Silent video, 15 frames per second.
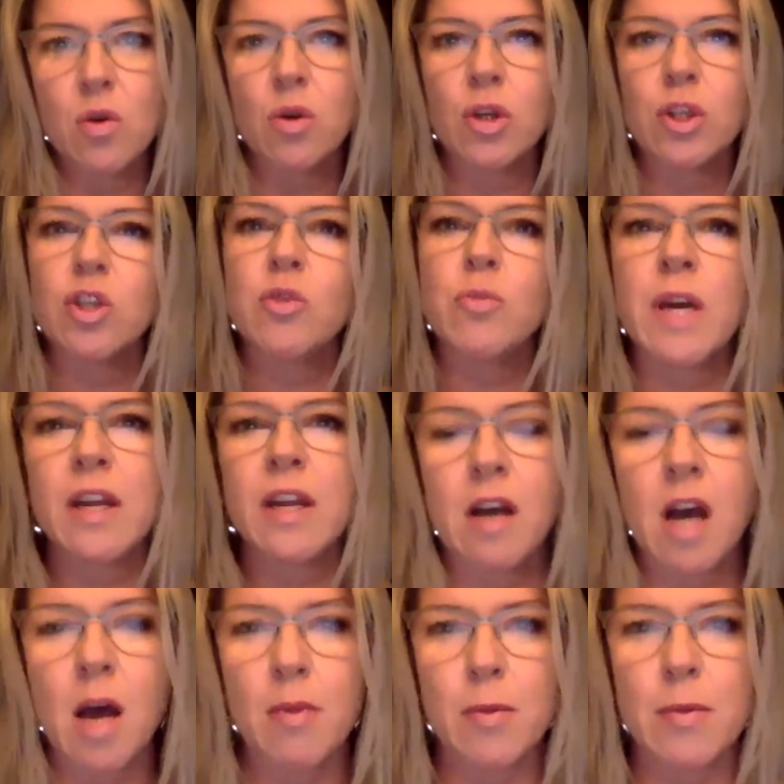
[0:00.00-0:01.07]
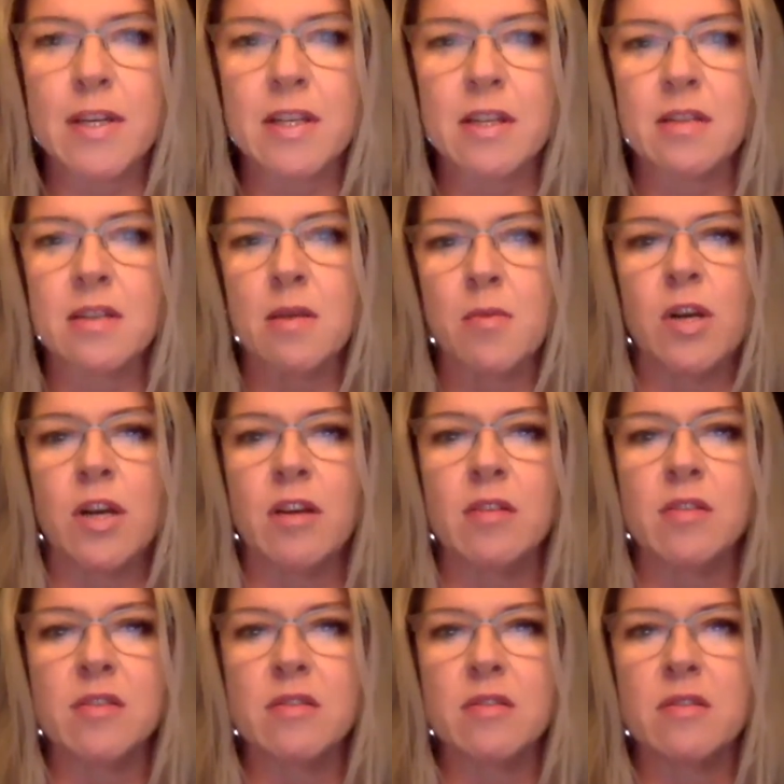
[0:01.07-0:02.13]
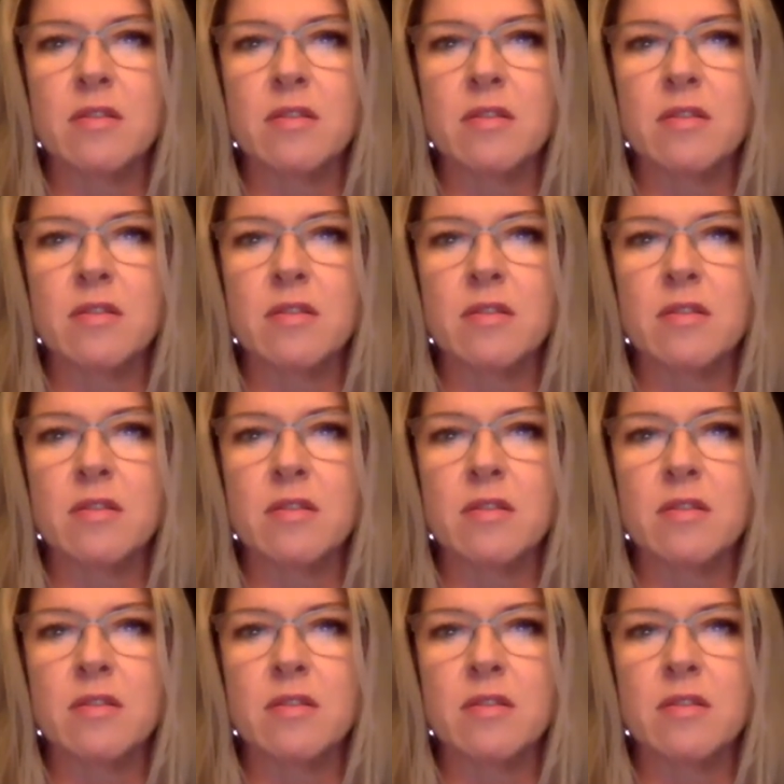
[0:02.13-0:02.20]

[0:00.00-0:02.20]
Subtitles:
or you paid a compliment to someone else?